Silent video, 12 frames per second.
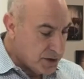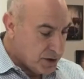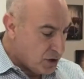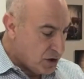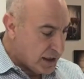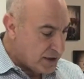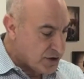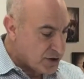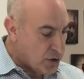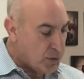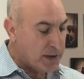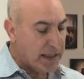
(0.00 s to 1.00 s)
to cook, I
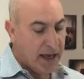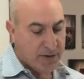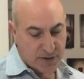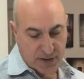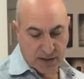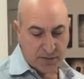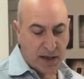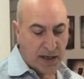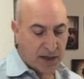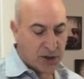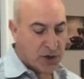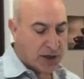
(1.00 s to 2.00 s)
just don't want the house to smell
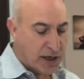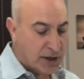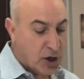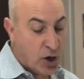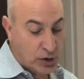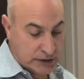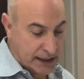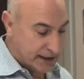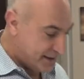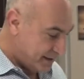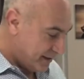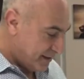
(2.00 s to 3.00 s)
like cooking the whole
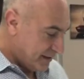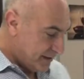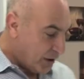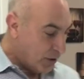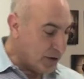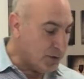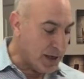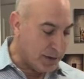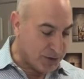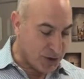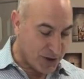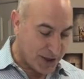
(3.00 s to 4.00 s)
night. Only when
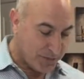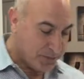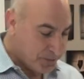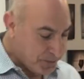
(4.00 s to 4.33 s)
I'm cooking.